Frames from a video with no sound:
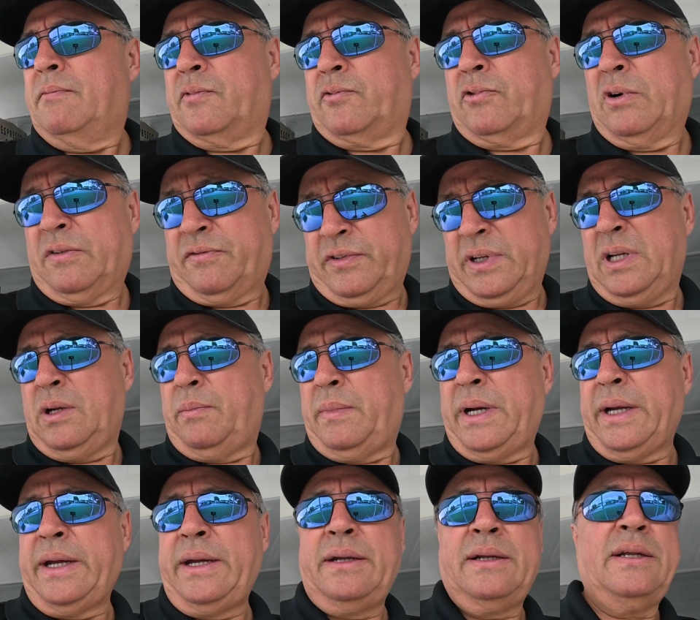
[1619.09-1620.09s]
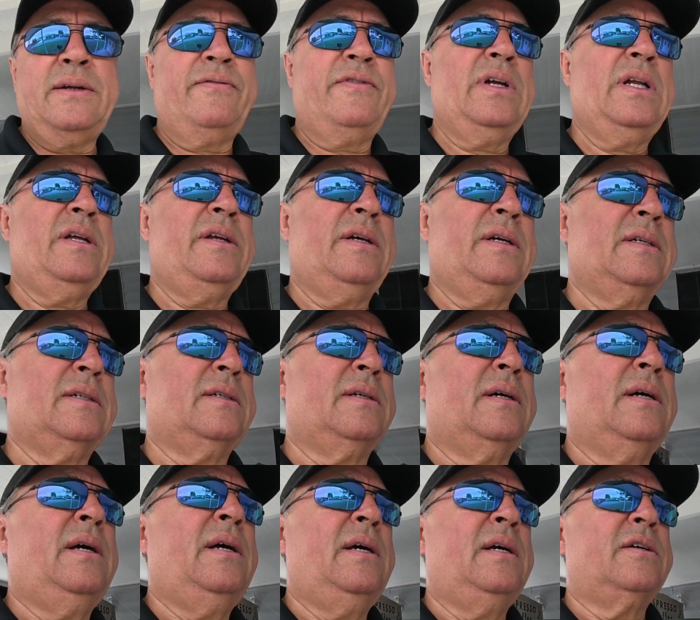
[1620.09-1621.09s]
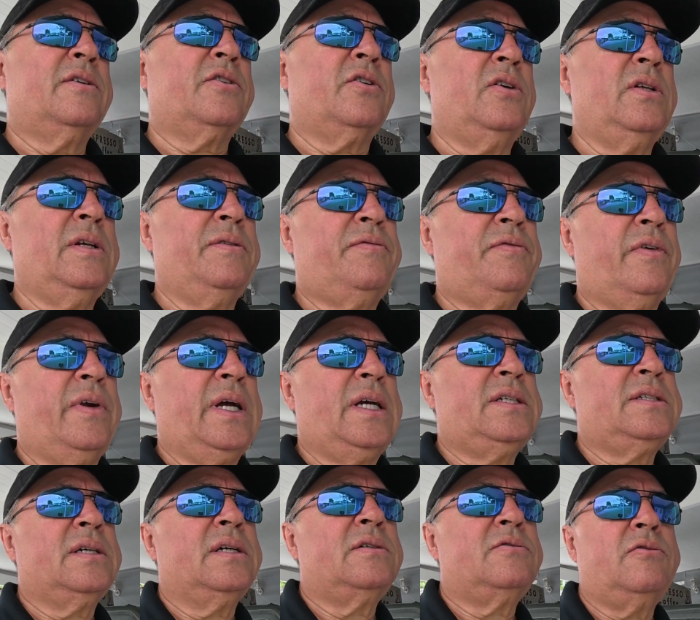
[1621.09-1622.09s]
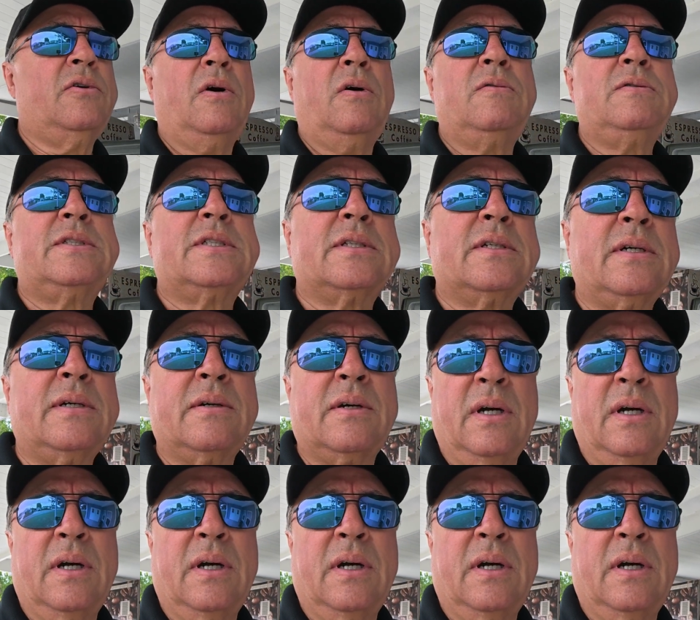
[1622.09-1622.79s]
to a friend of mine here in the villages. It's called the Fresh Roast.